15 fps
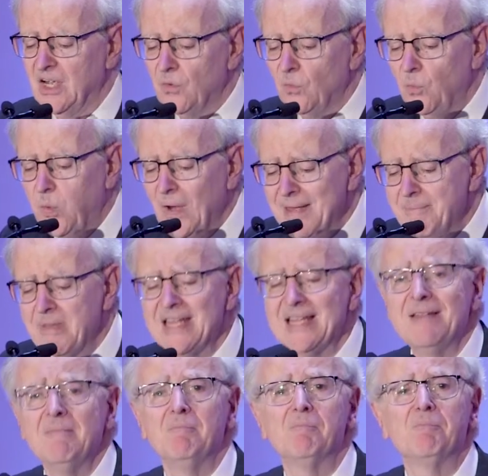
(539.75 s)

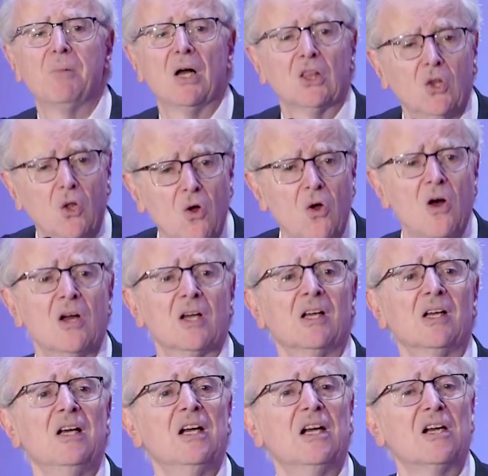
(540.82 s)
Women
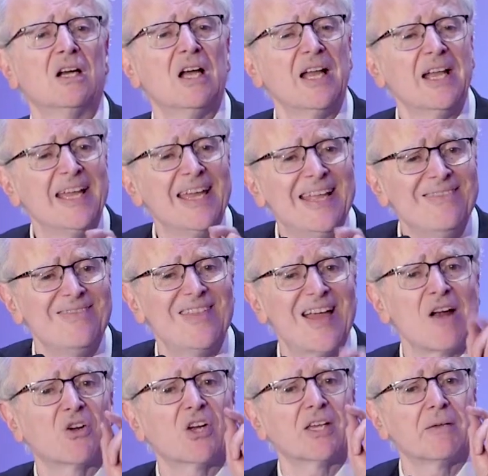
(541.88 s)
belong in
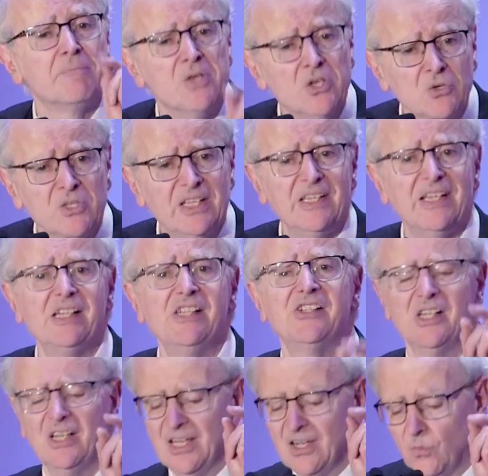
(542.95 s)
their
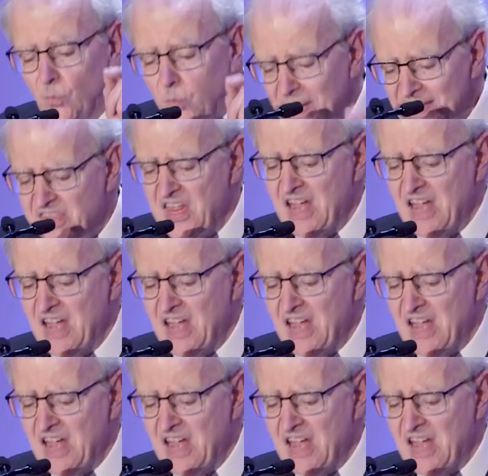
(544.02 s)
communities, with